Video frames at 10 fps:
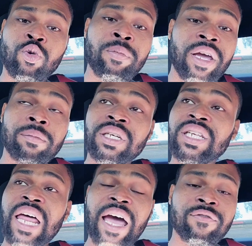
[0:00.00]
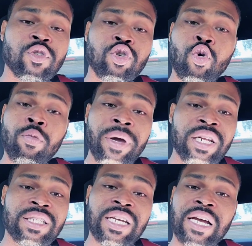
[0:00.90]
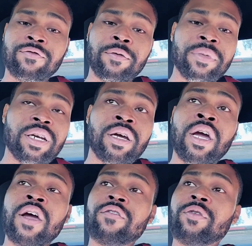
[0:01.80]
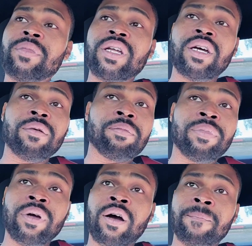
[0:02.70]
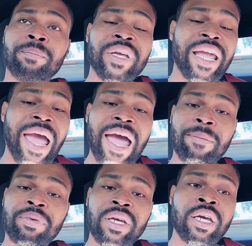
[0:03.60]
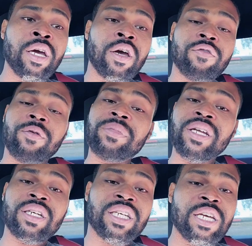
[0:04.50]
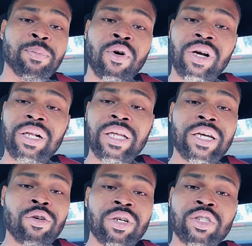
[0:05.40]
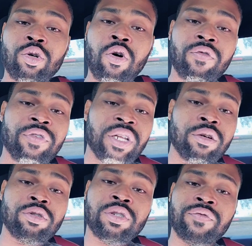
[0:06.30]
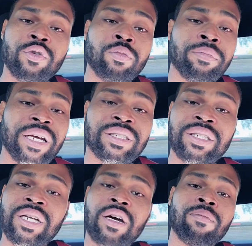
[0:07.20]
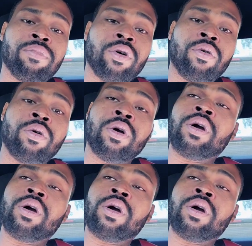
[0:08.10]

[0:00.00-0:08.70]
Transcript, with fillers: You made me laugh too many times for me to for me to um, be happy. For me to keep on clicking on these old videos of you messing up, bro.